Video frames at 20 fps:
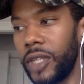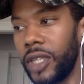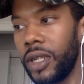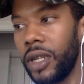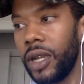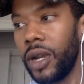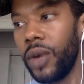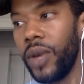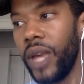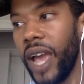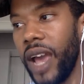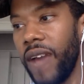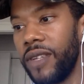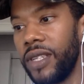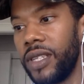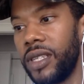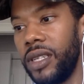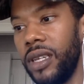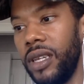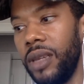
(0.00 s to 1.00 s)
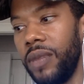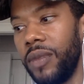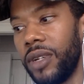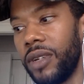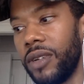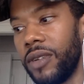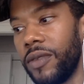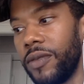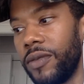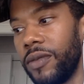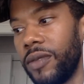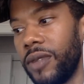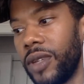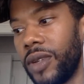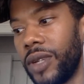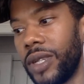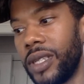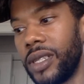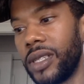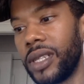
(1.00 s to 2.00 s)
You know, we have a team of, you
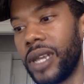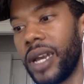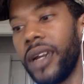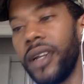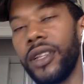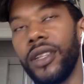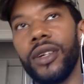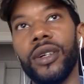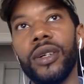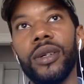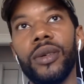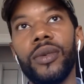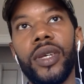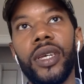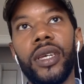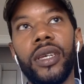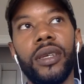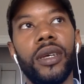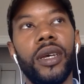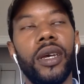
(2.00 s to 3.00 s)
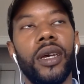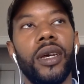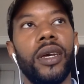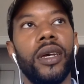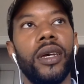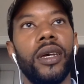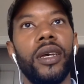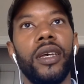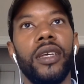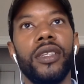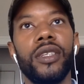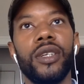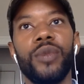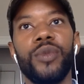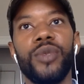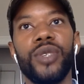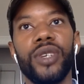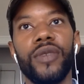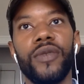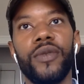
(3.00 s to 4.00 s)
know, a designer. We, in
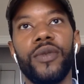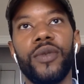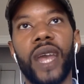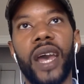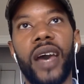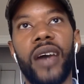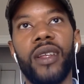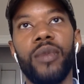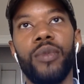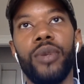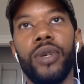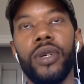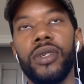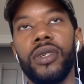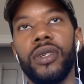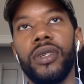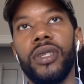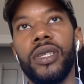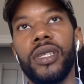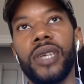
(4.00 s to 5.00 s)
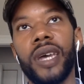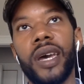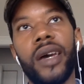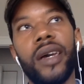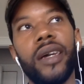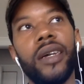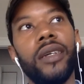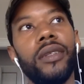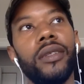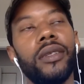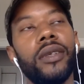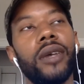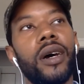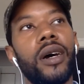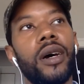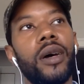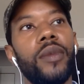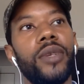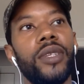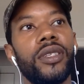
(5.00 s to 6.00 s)
terms of how the books are designed,
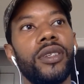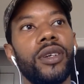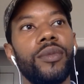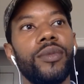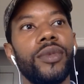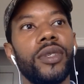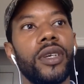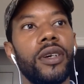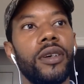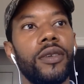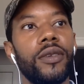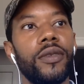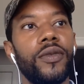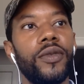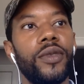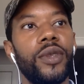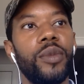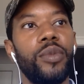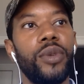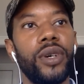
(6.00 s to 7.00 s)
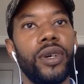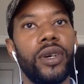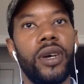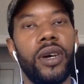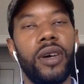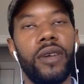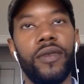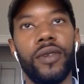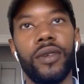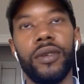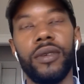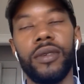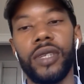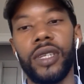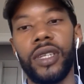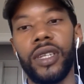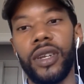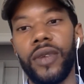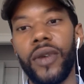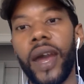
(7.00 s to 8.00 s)
in terms of the book covers
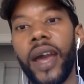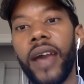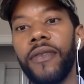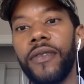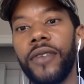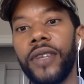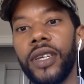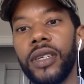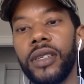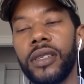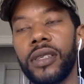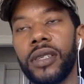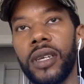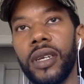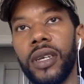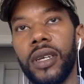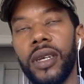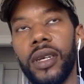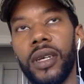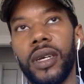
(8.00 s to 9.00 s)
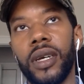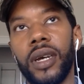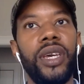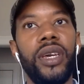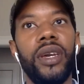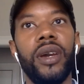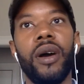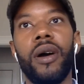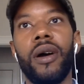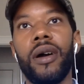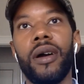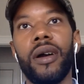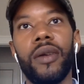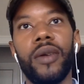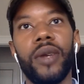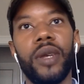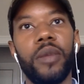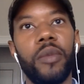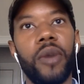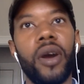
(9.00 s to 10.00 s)
and the graphics,
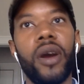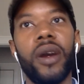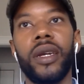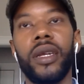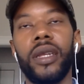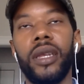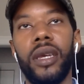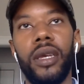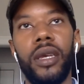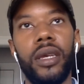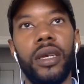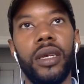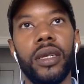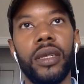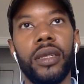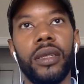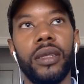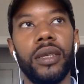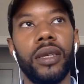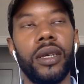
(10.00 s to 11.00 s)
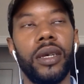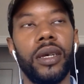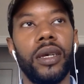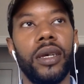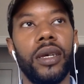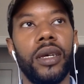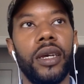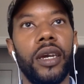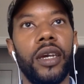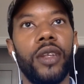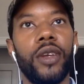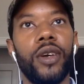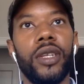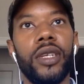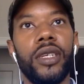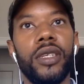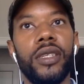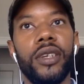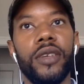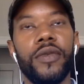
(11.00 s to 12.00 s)
PR and marketing, and all
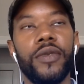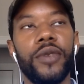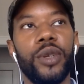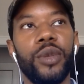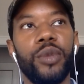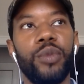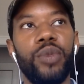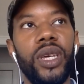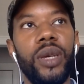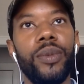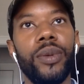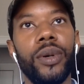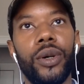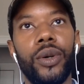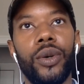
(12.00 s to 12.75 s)
these different people